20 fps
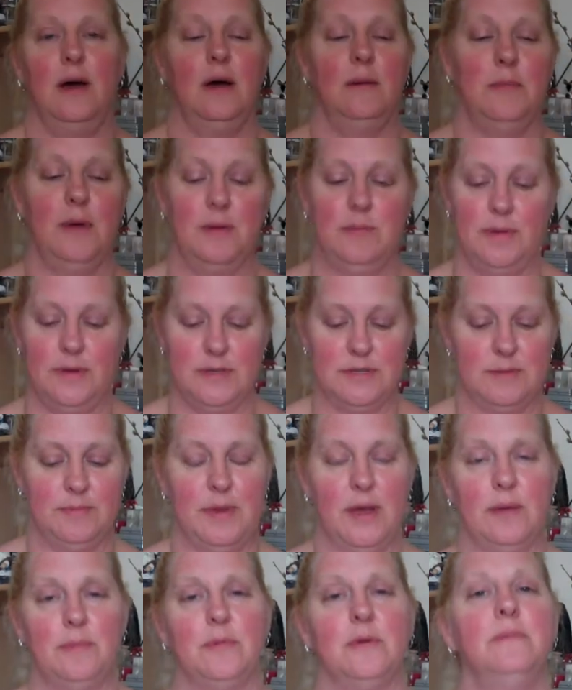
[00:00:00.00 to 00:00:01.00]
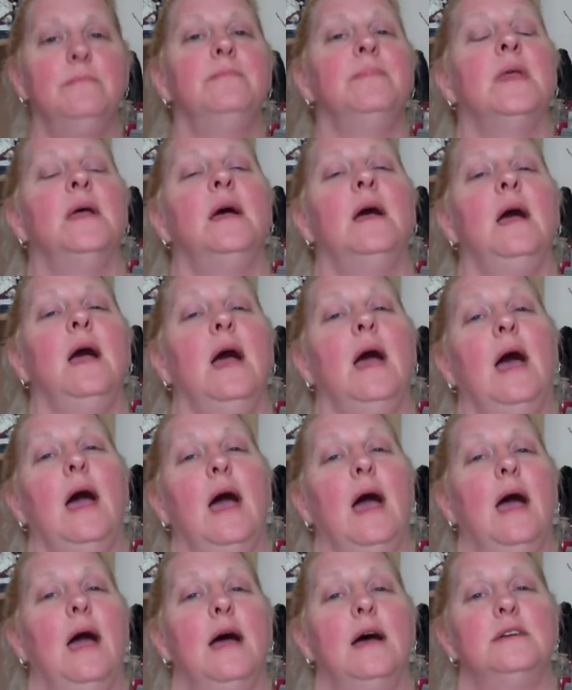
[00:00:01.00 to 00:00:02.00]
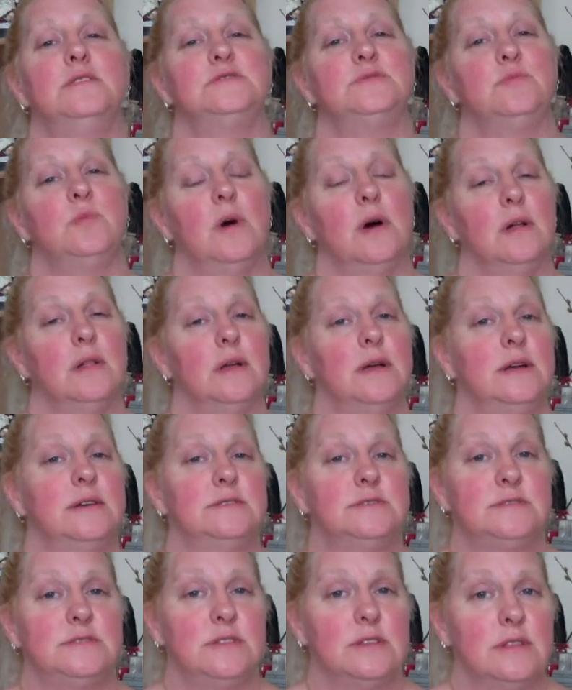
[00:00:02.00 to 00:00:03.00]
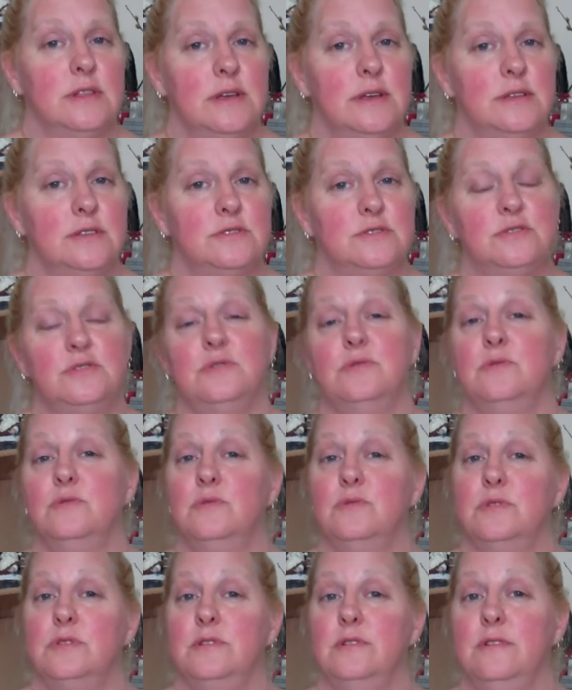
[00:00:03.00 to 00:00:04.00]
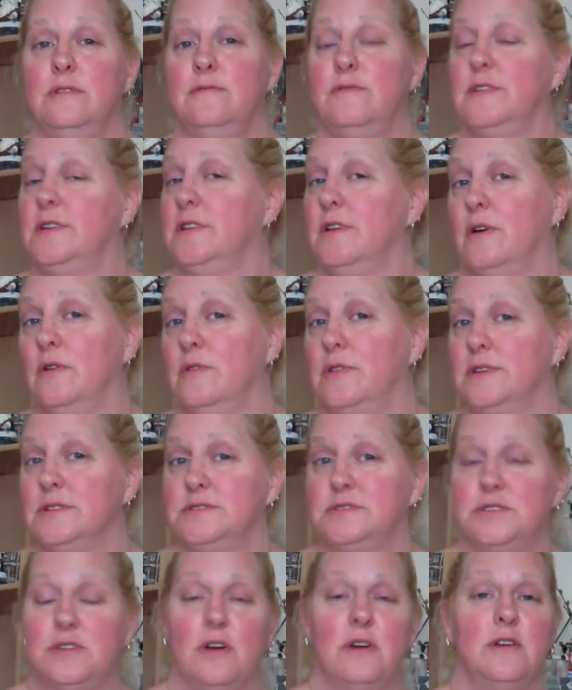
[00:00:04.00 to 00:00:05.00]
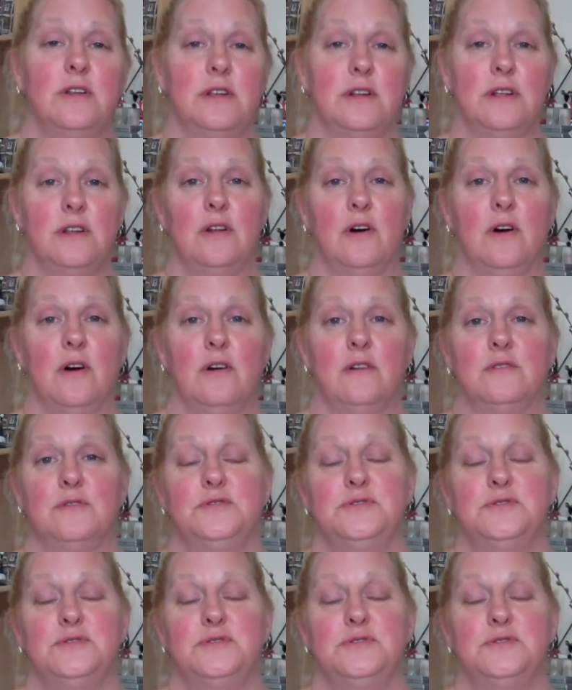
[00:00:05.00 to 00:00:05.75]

on my piece of paper, as well as the link to the video that started it all.